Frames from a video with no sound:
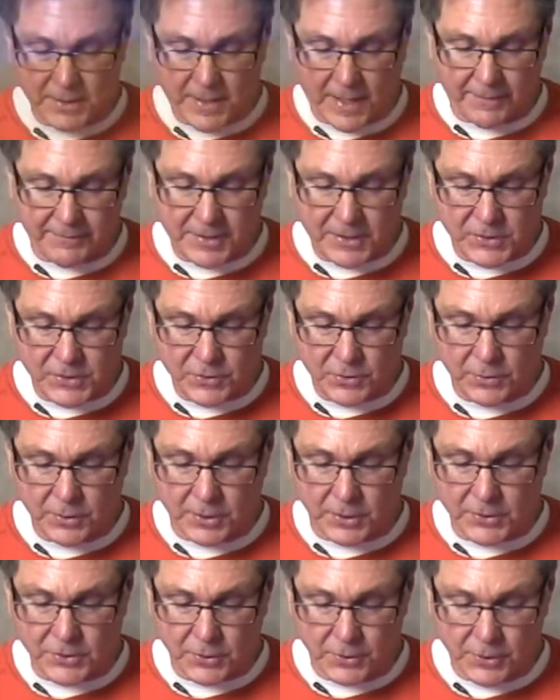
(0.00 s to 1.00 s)
they have these two
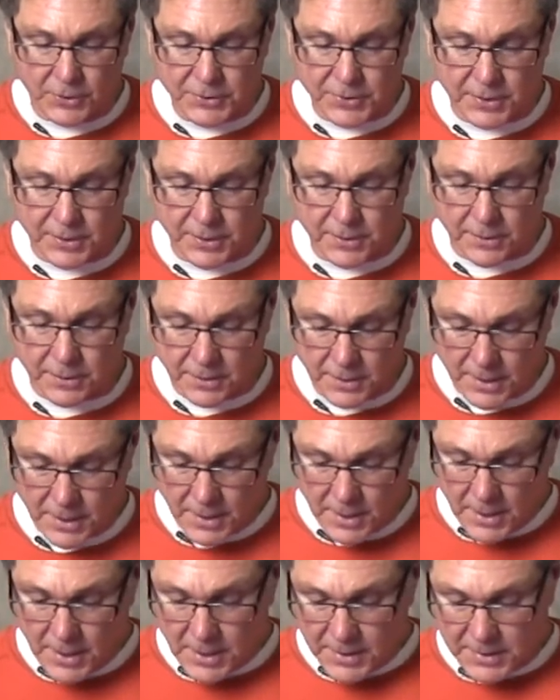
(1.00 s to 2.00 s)
large holes in here,
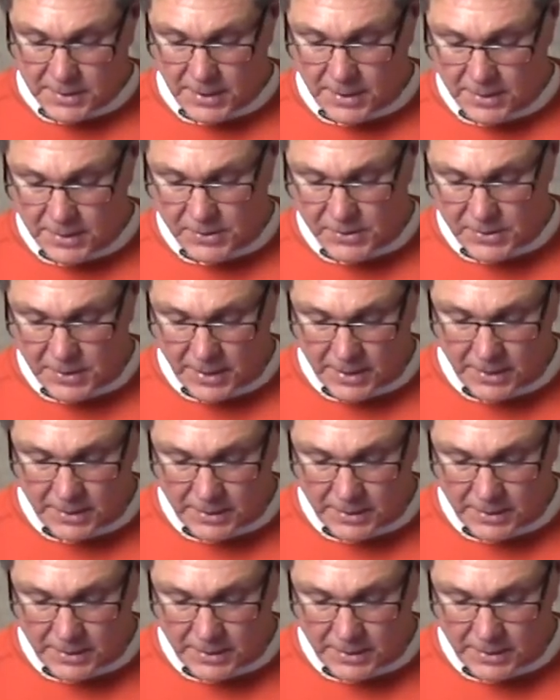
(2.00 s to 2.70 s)
then it's not